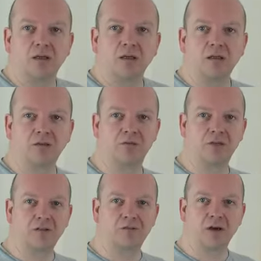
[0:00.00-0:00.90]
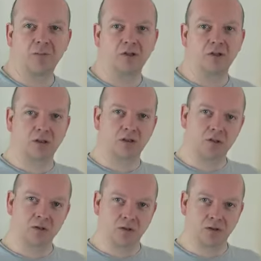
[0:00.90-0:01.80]
and I feel very much that
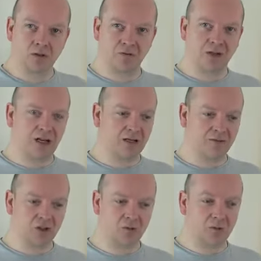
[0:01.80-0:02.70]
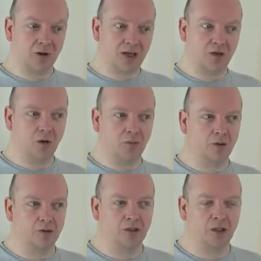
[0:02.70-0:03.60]
sort of there's a feeling of spring
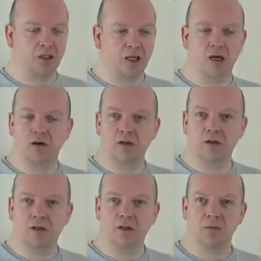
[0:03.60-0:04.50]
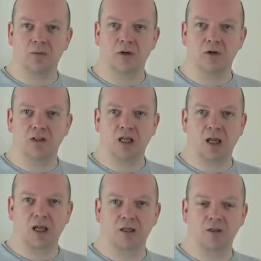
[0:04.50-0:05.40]
almost in the air. You can hear the birds
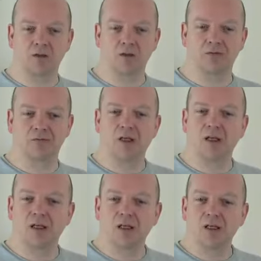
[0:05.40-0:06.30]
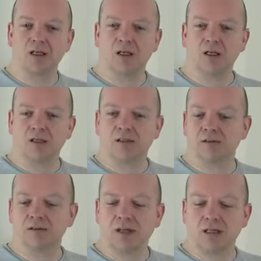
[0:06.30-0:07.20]
singing and sort of,
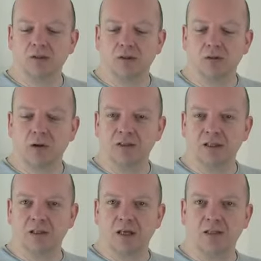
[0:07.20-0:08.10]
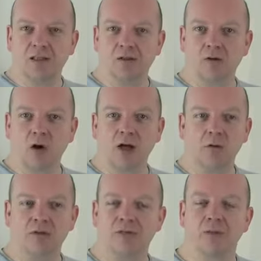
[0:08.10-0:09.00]
I don't know, I think I
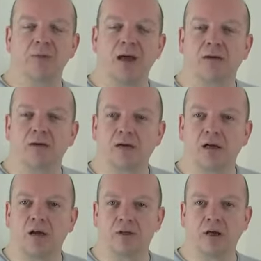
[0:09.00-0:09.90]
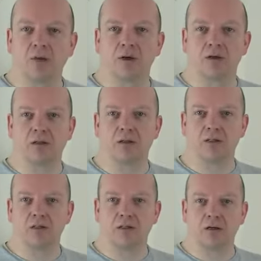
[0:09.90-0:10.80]
always feel better having come out of
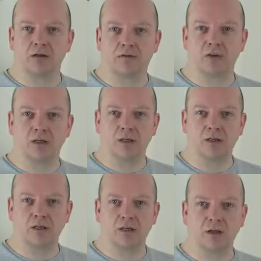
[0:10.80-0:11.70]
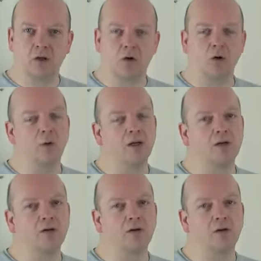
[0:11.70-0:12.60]
the long
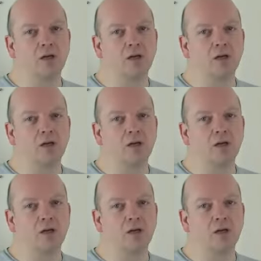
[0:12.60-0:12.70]
winter